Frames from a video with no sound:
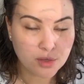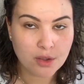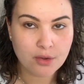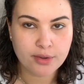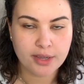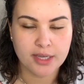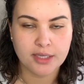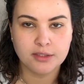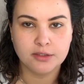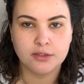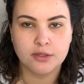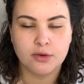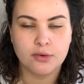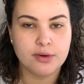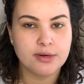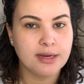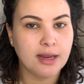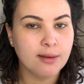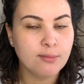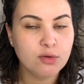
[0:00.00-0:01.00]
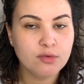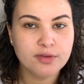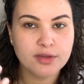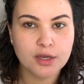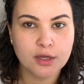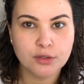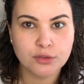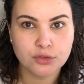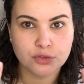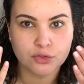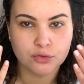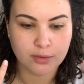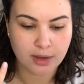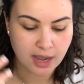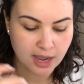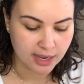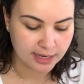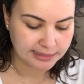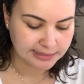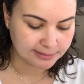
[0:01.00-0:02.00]
Okay, so now moving on to
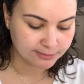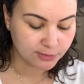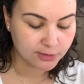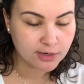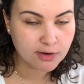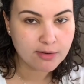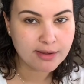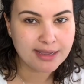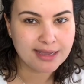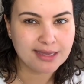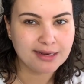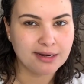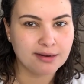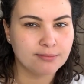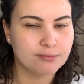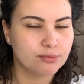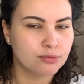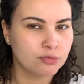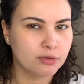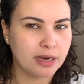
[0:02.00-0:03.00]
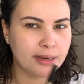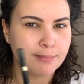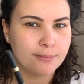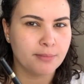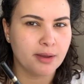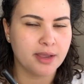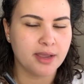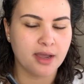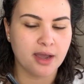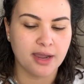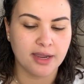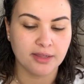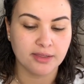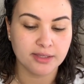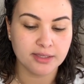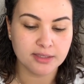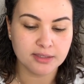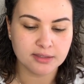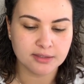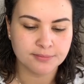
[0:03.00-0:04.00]
eyes. I'm gonna go ahead and prime my
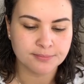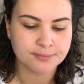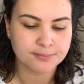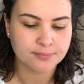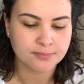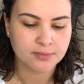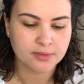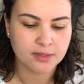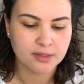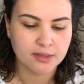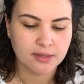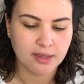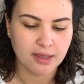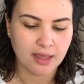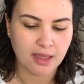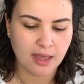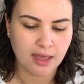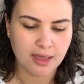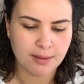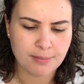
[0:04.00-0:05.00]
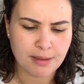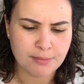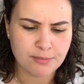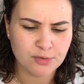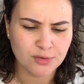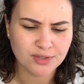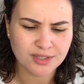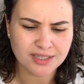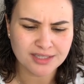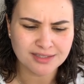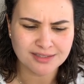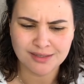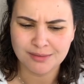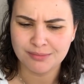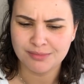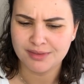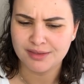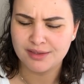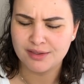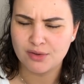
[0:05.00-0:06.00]
eyelids. I'm using
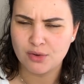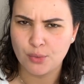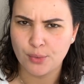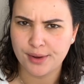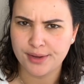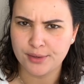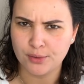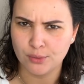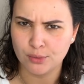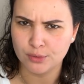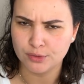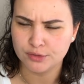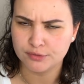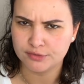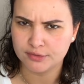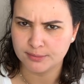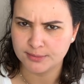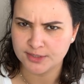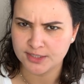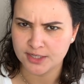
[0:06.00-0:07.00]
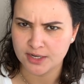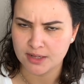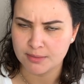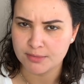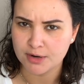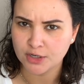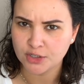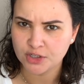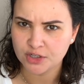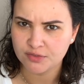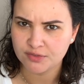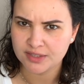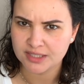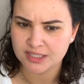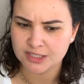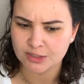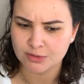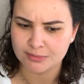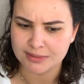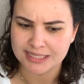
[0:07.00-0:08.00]
something quite old from Chanel. I'm not sure if they
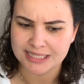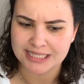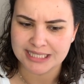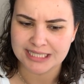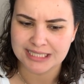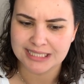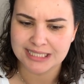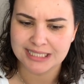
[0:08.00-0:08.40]
still make this.